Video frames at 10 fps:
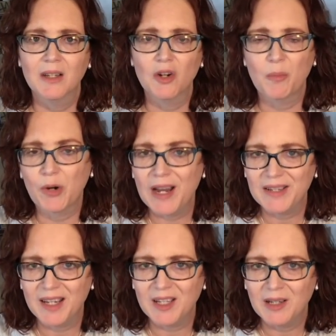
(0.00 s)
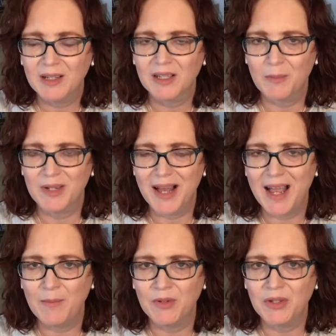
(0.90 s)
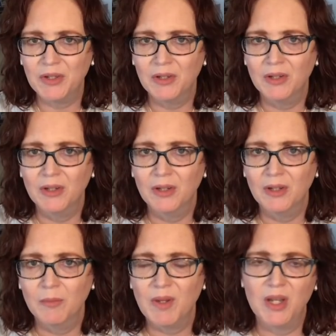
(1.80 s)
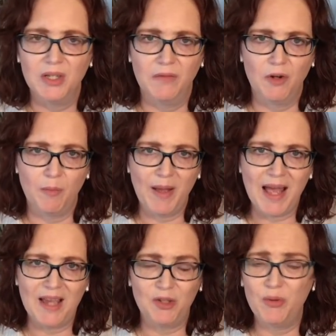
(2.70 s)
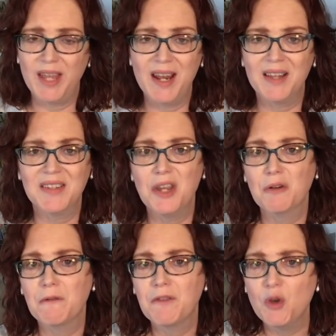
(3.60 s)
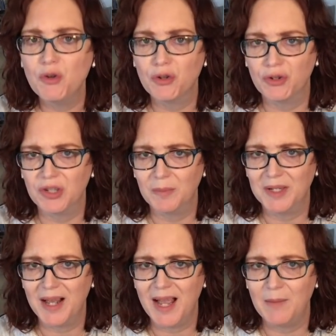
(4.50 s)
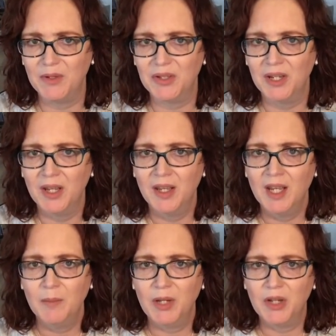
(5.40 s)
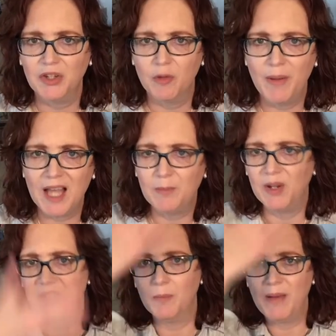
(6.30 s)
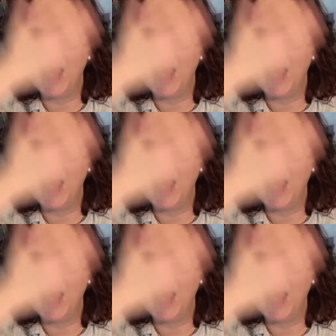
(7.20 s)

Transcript: your present sometimes because of your past. You cannot see your future sometimes because of your past, because the